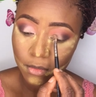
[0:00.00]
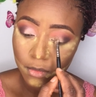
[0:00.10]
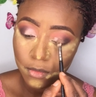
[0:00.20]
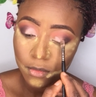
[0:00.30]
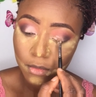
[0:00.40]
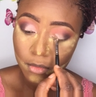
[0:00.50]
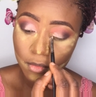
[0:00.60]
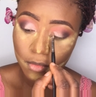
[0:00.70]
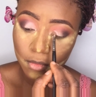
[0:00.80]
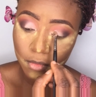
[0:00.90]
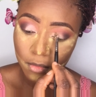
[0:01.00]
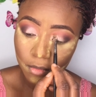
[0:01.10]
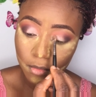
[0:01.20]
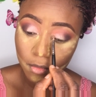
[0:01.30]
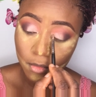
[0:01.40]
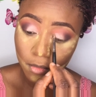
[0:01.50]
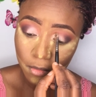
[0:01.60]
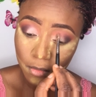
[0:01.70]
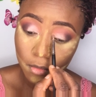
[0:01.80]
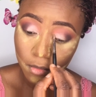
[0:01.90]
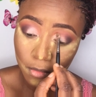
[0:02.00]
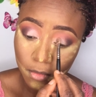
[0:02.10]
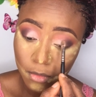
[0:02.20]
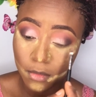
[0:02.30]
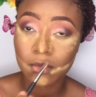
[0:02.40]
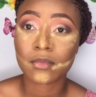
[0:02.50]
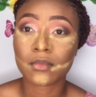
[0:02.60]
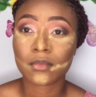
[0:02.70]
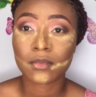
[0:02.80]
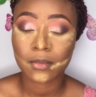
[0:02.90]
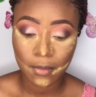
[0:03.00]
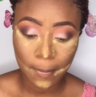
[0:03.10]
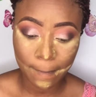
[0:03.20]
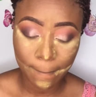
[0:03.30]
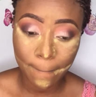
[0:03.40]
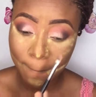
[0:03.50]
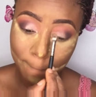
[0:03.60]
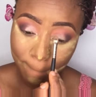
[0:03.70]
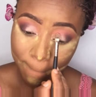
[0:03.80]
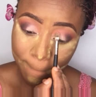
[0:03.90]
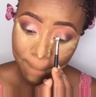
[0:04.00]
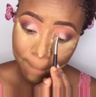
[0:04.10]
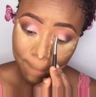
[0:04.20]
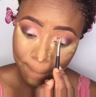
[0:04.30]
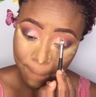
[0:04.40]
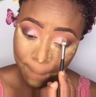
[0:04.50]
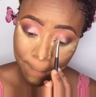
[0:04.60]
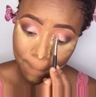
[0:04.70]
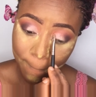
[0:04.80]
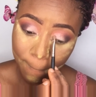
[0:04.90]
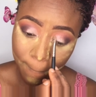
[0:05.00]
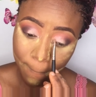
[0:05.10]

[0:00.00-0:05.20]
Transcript: wanted a soft, simple look, so I'm applying that on my